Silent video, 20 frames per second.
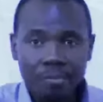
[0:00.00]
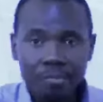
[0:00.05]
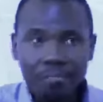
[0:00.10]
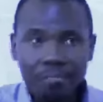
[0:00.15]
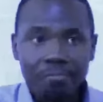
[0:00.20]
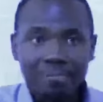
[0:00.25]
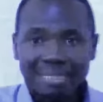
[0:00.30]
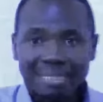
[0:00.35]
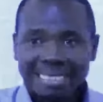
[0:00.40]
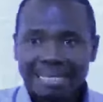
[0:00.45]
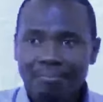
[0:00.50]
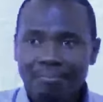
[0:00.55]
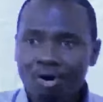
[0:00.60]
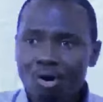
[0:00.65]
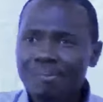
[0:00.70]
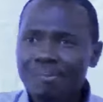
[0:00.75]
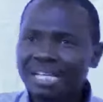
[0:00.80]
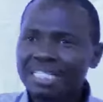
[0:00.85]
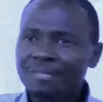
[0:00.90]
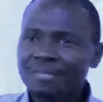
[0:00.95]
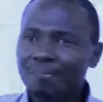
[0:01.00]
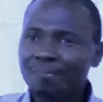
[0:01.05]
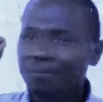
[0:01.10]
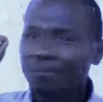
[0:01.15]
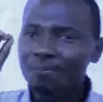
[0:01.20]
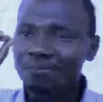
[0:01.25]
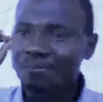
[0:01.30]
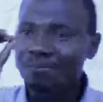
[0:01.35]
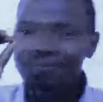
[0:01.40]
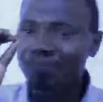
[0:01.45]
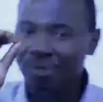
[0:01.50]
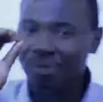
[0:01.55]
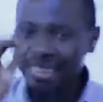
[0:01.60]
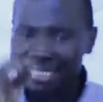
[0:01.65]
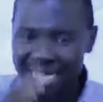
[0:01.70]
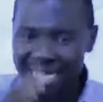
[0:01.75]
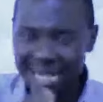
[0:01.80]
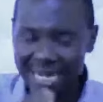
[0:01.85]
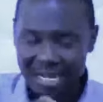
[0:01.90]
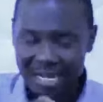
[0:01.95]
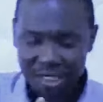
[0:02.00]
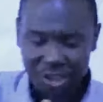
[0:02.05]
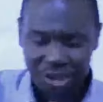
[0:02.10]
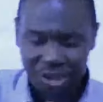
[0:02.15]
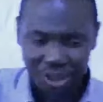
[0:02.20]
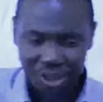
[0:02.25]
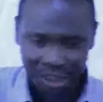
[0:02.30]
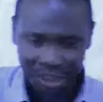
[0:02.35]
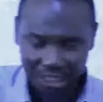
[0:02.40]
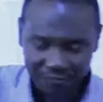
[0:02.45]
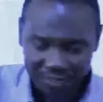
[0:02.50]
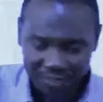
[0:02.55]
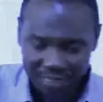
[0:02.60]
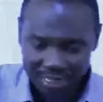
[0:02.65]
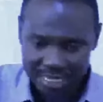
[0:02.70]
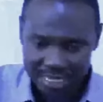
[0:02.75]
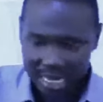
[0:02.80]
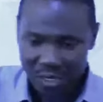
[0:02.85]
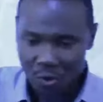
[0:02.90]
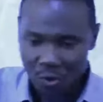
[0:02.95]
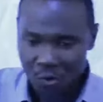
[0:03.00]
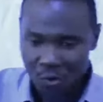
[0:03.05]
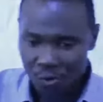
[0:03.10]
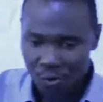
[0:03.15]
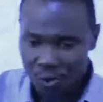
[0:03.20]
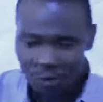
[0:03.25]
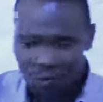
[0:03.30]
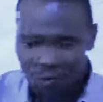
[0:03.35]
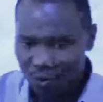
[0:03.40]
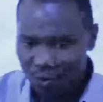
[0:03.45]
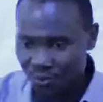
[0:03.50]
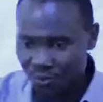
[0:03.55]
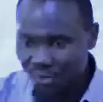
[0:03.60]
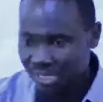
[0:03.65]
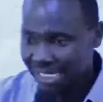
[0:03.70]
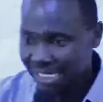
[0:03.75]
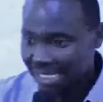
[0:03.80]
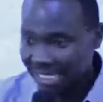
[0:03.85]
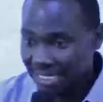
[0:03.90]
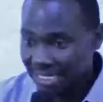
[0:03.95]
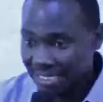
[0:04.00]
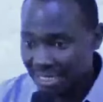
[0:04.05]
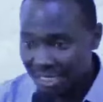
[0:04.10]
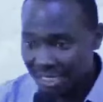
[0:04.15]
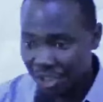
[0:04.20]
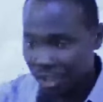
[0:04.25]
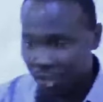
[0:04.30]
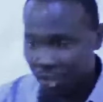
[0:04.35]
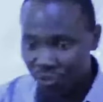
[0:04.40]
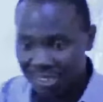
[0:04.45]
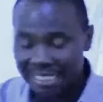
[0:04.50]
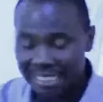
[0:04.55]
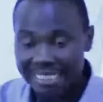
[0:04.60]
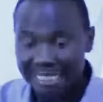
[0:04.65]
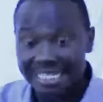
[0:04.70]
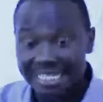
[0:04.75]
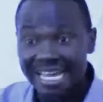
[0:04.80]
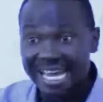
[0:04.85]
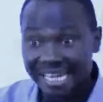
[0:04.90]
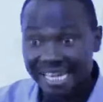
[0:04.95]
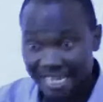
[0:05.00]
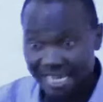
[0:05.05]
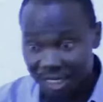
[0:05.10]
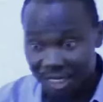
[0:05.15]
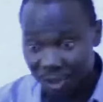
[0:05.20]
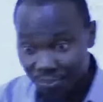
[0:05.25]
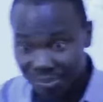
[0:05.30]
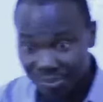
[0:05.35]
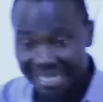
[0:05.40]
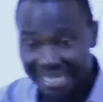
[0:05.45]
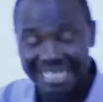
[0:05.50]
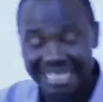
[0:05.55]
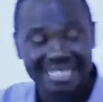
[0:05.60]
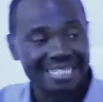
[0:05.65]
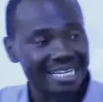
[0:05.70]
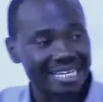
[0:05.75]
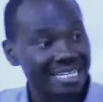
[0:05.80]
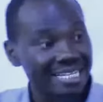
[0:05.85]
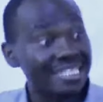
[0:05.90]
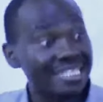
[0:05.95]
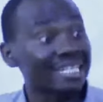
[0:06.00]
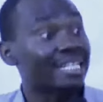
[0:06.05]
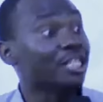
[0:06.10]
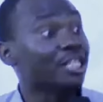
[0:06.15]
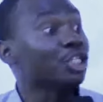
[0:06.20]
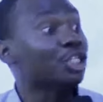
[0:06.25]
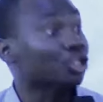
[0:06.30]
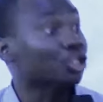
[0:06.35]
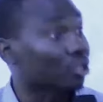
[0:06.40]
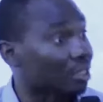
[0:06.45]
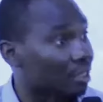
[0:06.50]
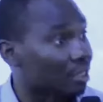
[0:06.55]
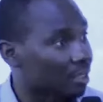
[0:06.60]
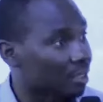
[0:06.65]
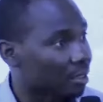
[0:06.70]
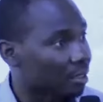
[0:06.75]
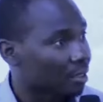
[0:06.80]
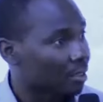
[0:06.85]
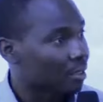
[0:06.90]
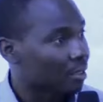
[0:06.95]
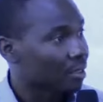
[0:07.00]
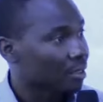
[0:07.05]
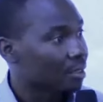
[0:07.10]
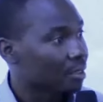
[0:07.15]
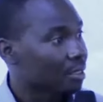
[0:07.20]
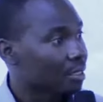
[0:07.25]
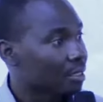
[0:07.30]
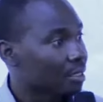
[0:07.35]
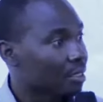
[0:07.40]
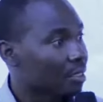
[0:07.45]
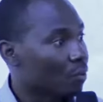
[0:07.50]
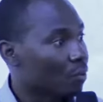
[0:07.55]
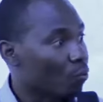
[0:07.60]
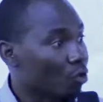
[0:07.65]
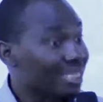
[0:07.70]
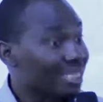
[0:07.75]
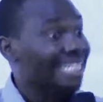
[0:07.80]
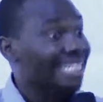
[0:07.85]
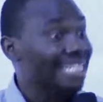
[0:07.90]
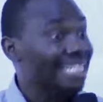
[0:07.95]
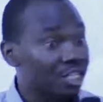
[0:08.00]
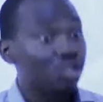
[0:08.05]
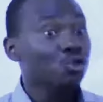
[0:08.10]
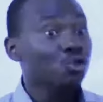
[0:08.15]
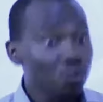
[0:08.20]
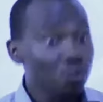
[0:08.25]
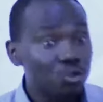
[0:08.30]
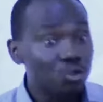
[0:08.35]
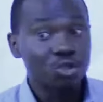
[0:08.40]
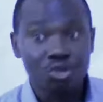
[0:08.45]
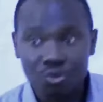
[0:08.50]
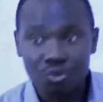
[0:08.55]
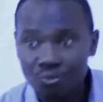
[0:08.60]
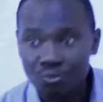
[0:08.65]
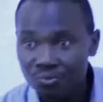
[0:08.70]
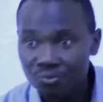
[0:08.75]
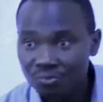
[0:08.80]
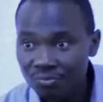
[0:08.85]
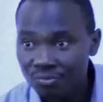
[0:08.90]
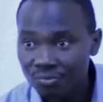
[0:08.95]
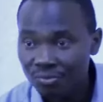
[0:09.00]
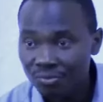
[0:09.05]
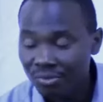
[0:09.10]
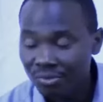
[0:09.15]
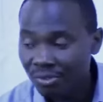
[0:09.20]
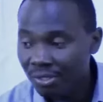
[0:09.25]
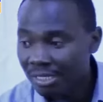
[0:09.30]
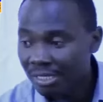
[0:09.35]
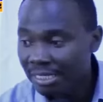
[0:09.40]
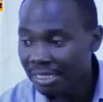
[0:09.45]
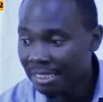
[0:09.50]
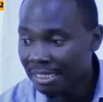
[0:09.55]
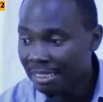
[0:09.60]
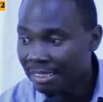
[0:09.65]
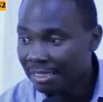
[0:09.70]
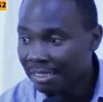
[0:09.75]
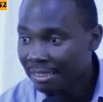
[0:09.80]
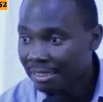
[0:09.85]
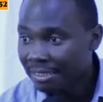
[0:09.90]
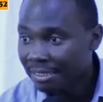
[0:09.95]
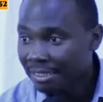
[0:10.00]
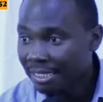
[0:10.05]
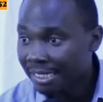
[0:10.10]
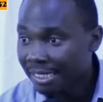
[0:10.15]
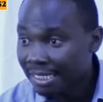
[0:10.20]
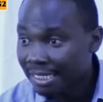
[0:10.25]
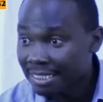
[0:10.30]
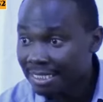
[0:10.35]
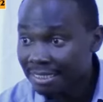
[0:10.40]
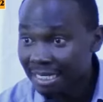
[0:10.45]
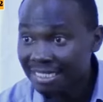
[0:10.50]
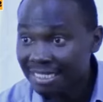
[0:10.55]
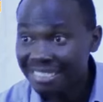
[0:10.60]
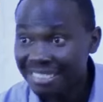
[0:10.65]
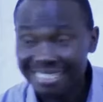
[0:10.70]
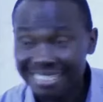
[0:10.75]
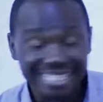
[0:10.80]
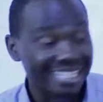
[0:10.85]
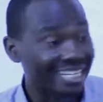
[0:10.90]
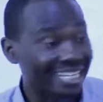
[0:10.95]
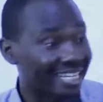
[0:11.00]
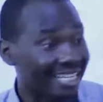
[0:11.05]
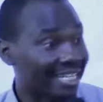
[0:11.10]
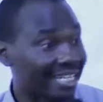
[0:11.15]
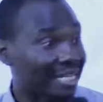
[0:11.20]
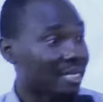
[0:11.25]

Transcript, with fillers: But the moment Peter shifts and goes to intellectuality and experience and tradition, what he's used to, then he starts sinking.